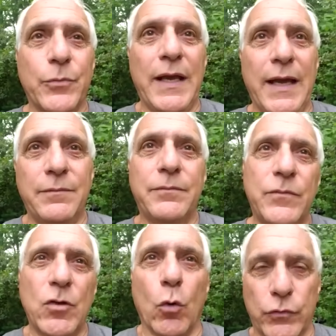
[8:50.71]
We had
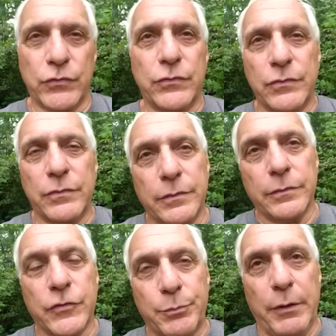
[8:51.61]
ghosts, you
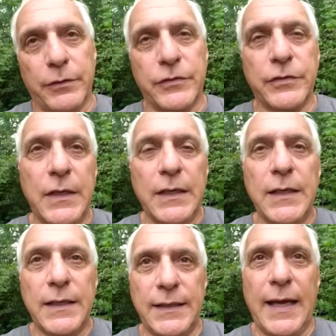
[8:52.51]
know, spirits
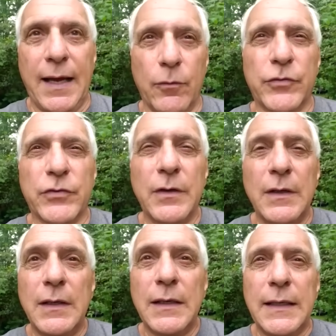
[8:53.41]
in the house,
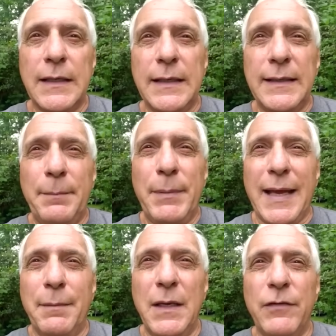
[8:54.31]
and they
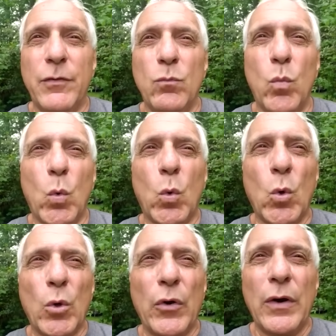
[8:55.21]
became even
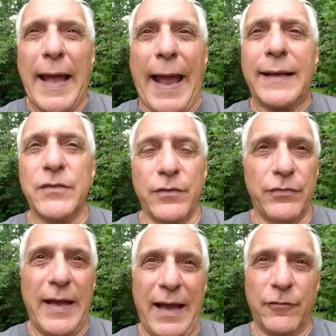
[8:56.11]
more
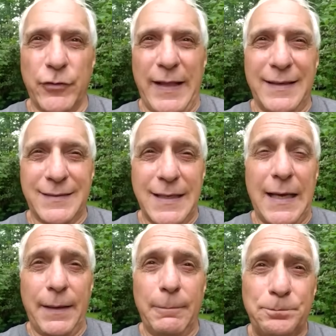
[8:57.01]
active after that time.